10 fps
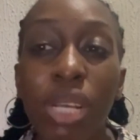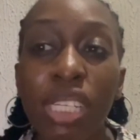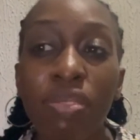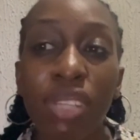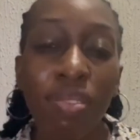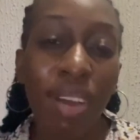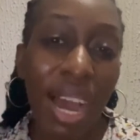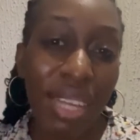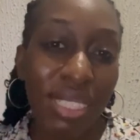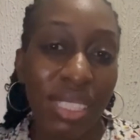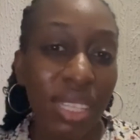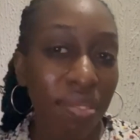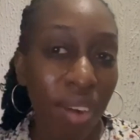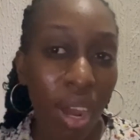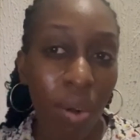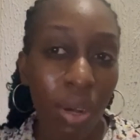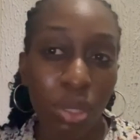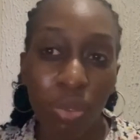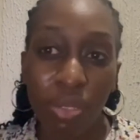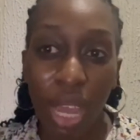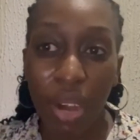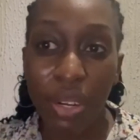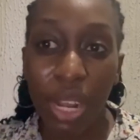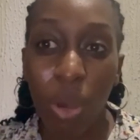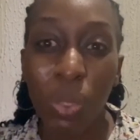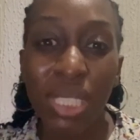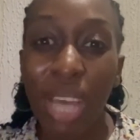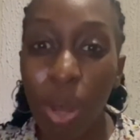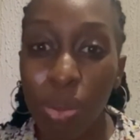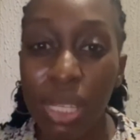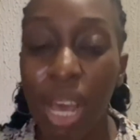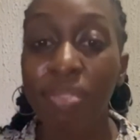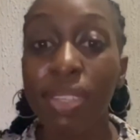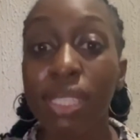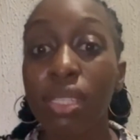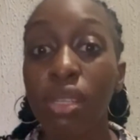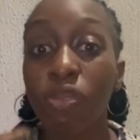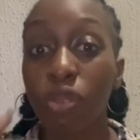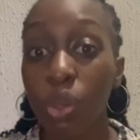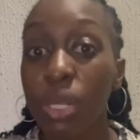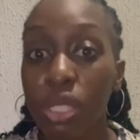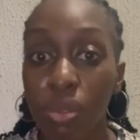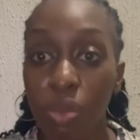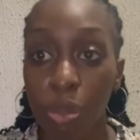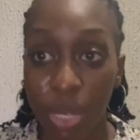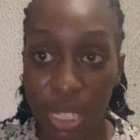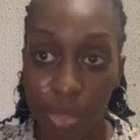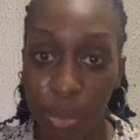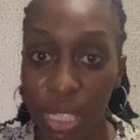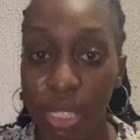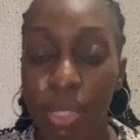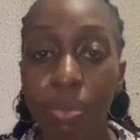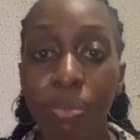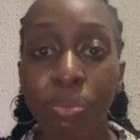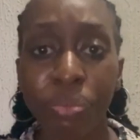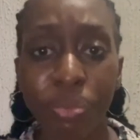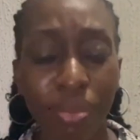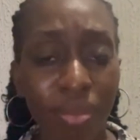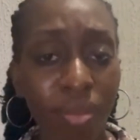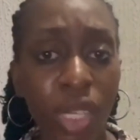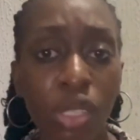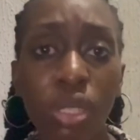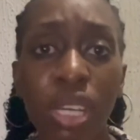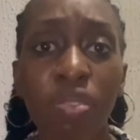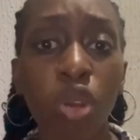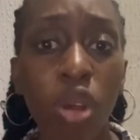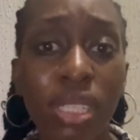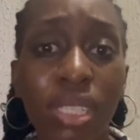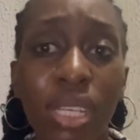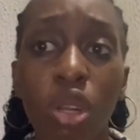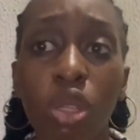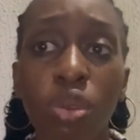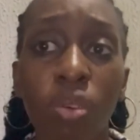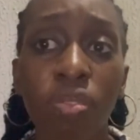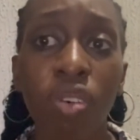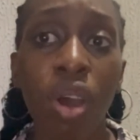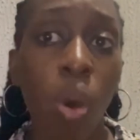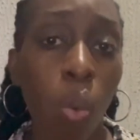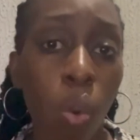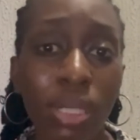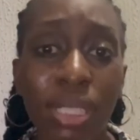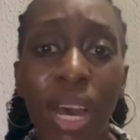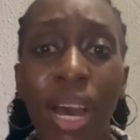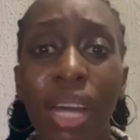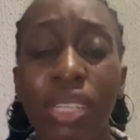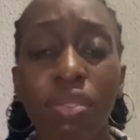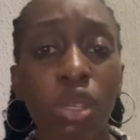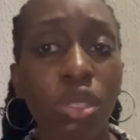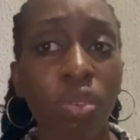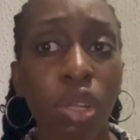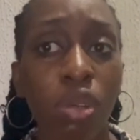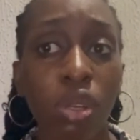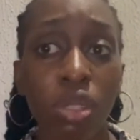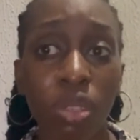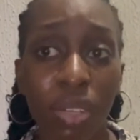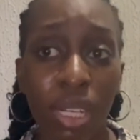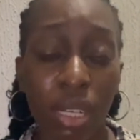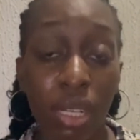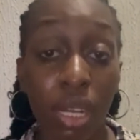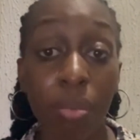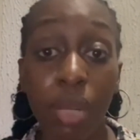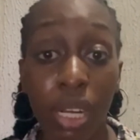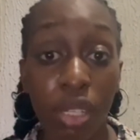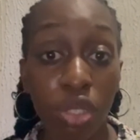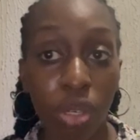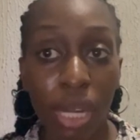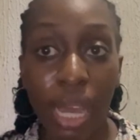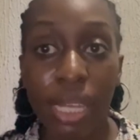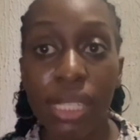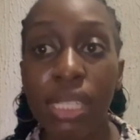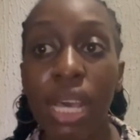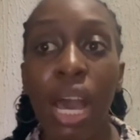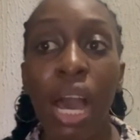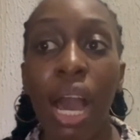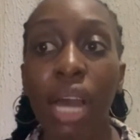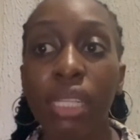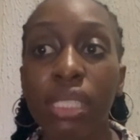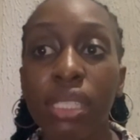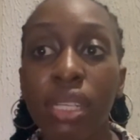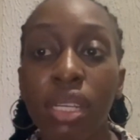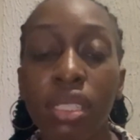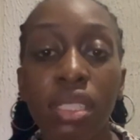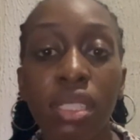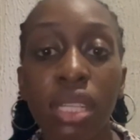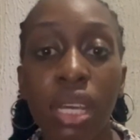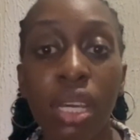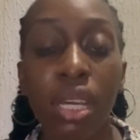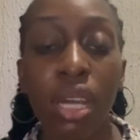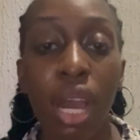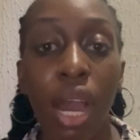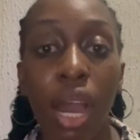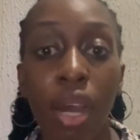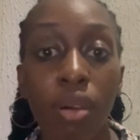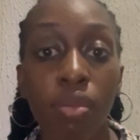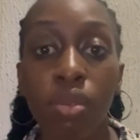they've had several hours of diarrhea without having fluid replacement. So they've lost a lot of water, they've lost a lot of electrolytes, and they are